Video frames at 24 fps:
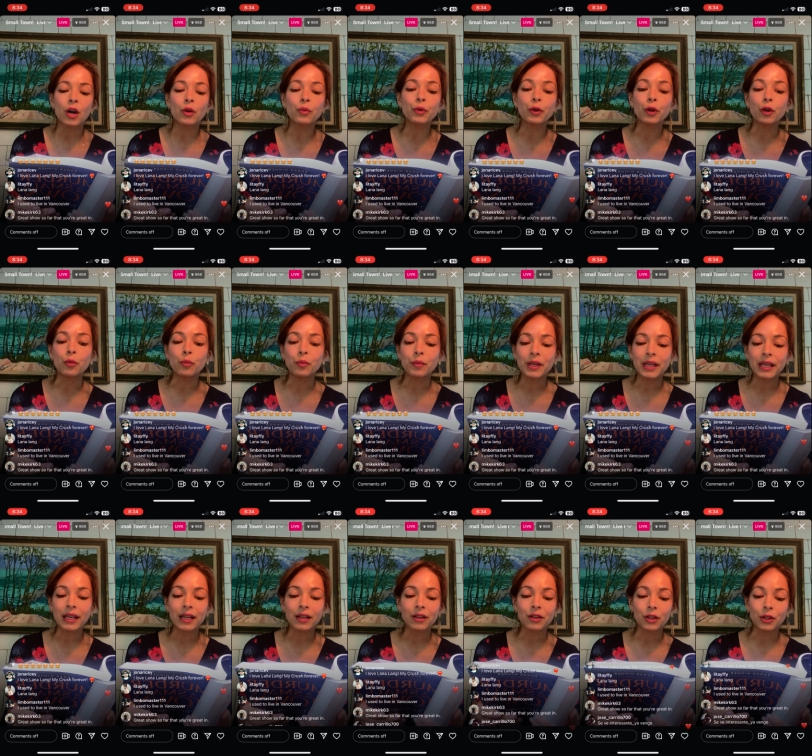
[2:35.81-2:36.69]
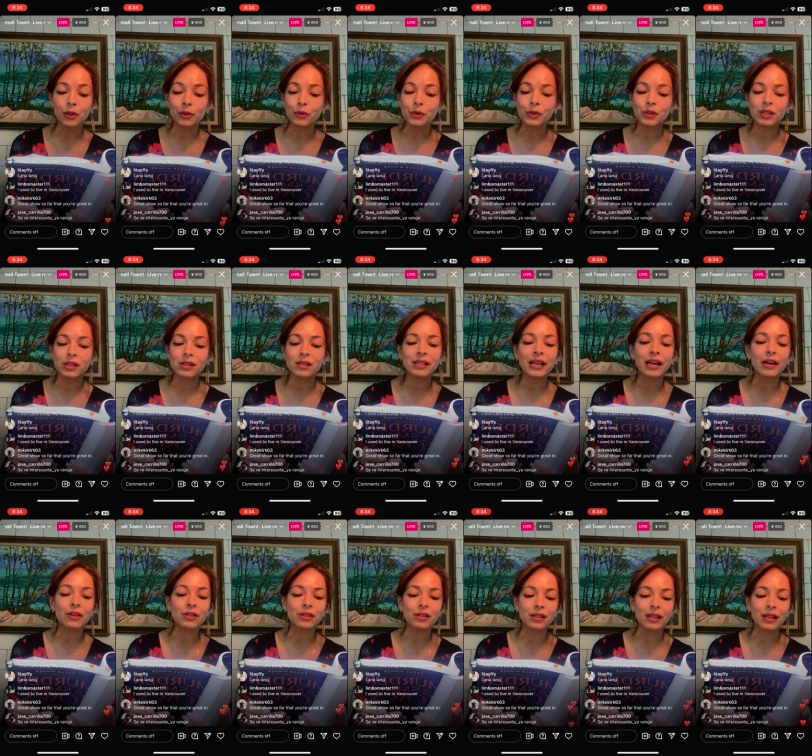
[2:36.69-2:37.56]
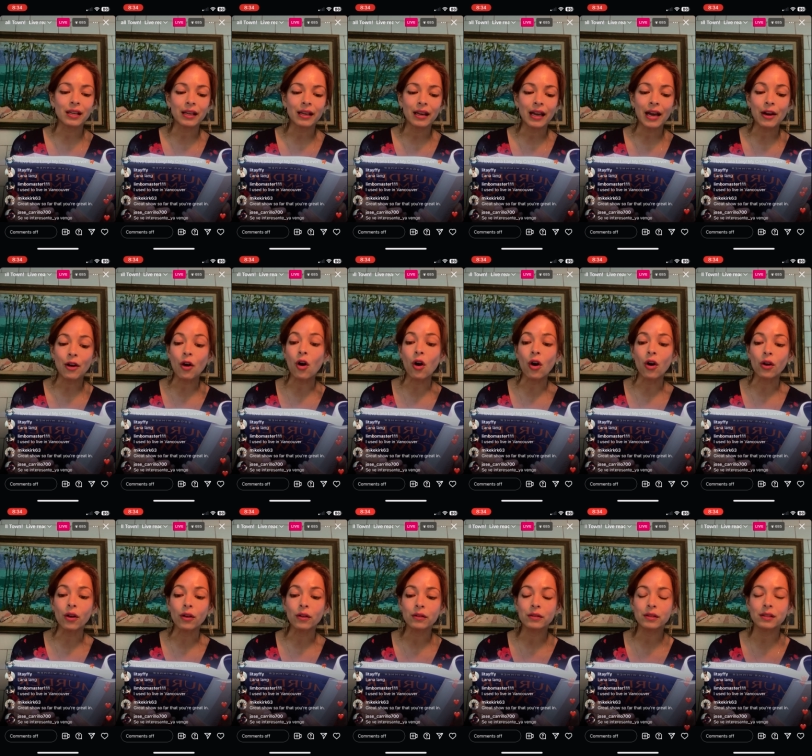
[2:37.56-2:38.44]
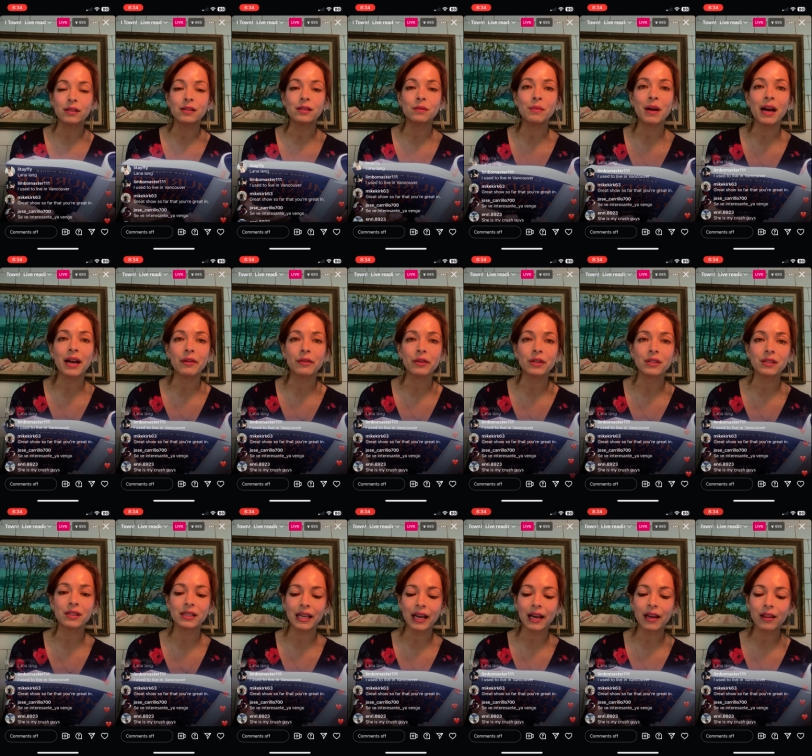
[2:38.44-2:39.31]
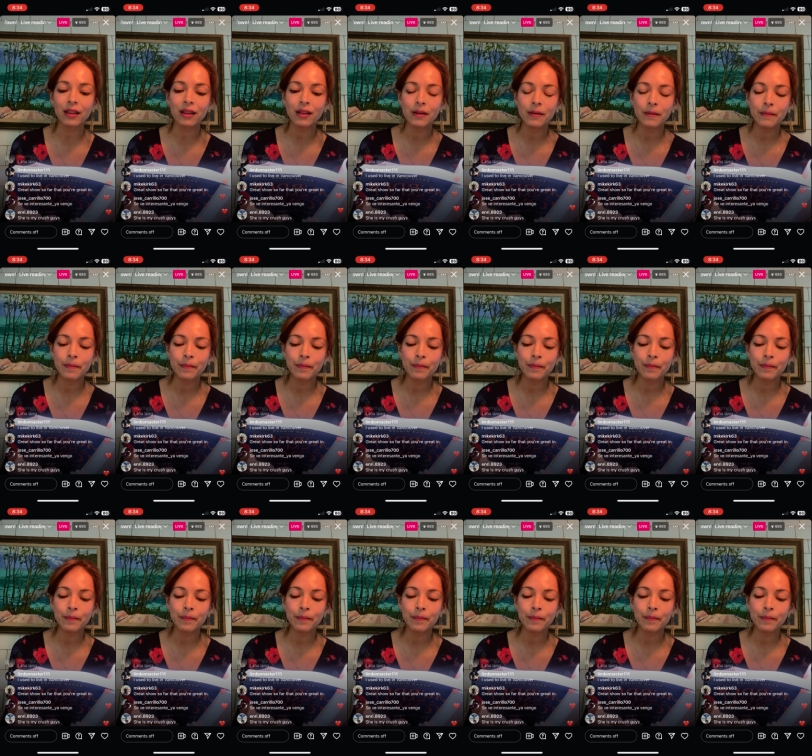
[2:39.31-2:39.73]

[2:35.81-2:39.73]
a room he had used scarcely at all since Myra's death,